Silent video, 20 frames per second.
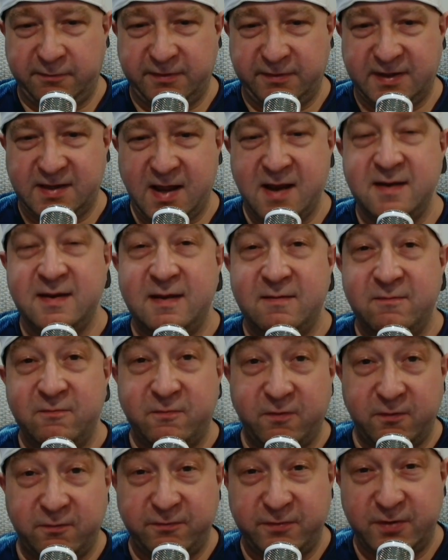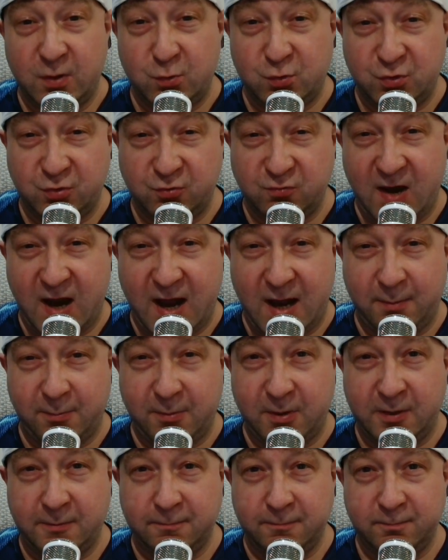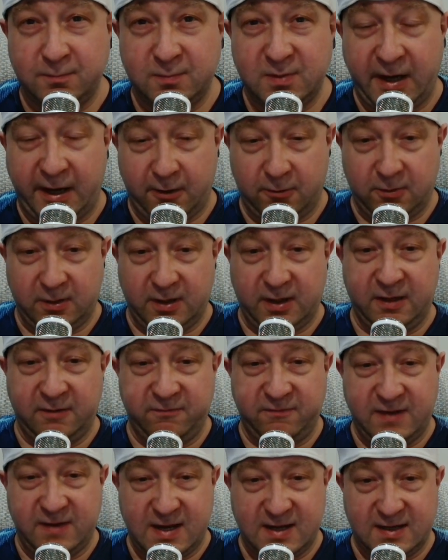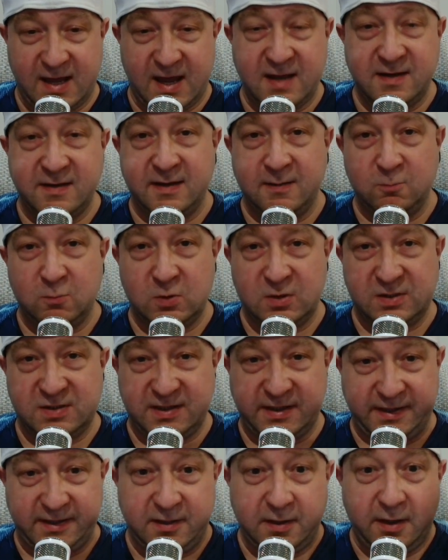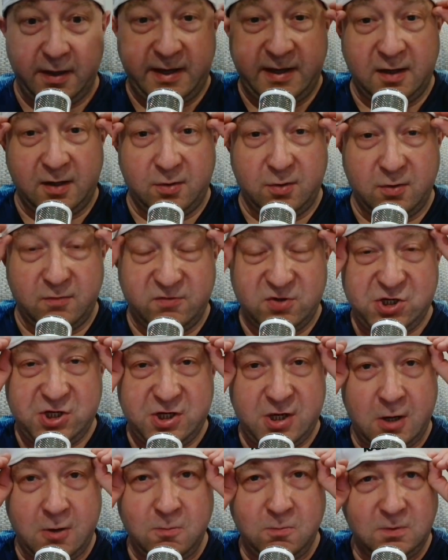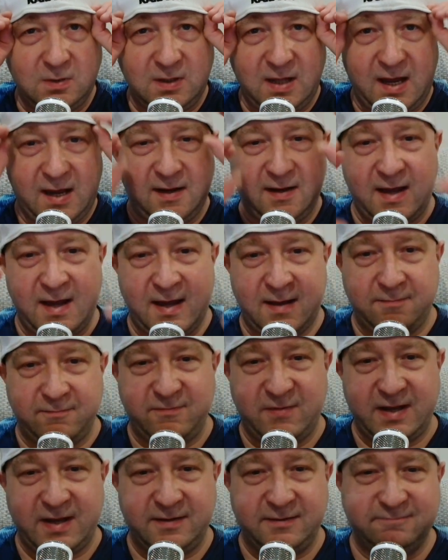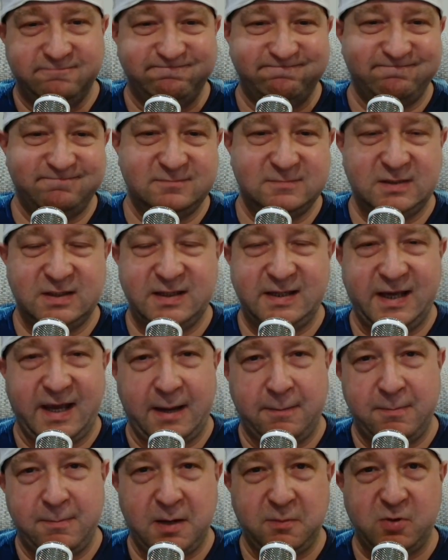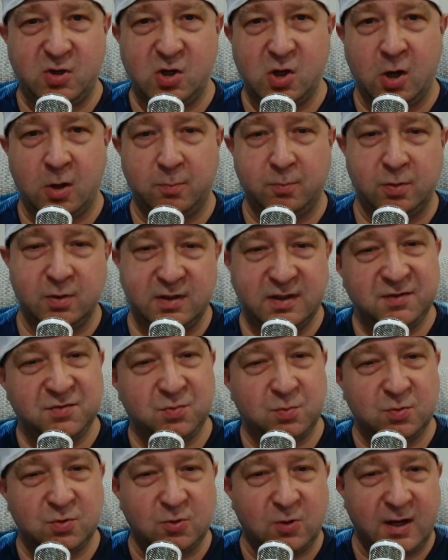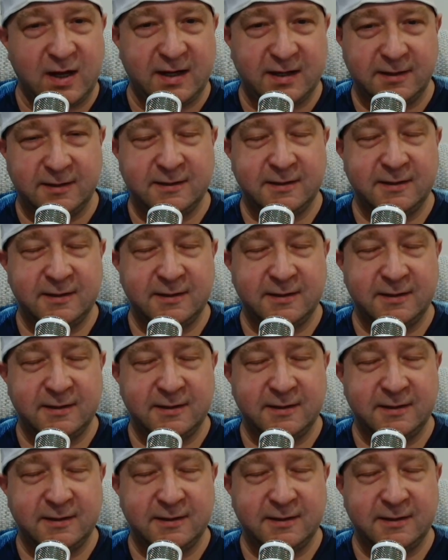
ending for Futurama. Now, if that ending was in another show like that, then yeah, maybe not. But this was quite